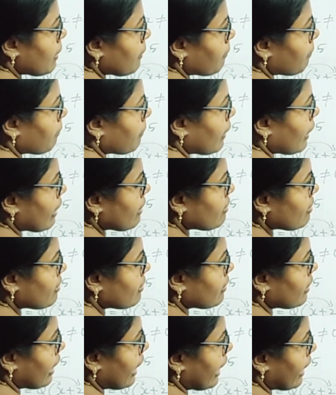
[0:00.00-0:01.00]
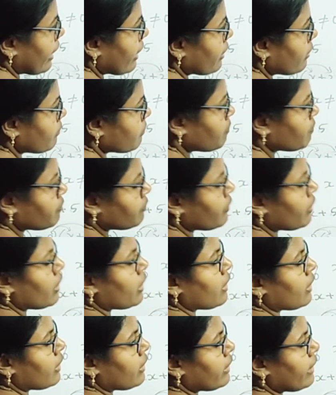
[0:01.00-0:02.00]
plus 9.
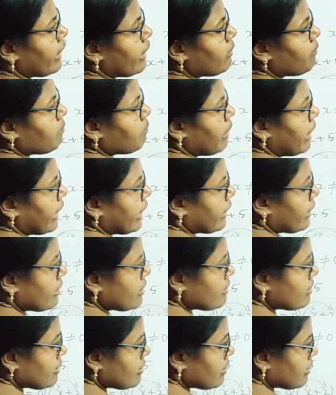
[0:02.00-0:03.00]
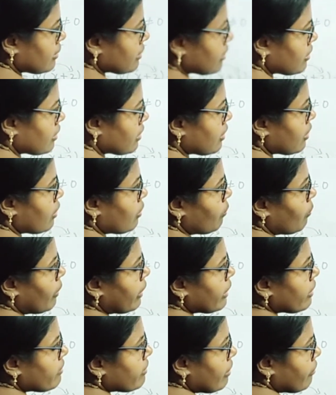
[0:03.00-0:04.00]
Then minus, what
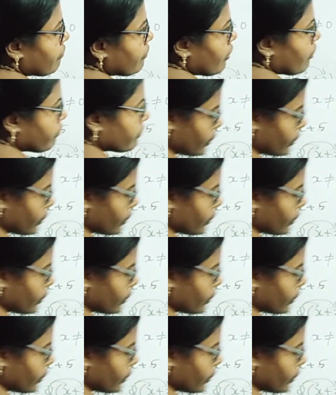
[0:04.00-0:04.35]
is f of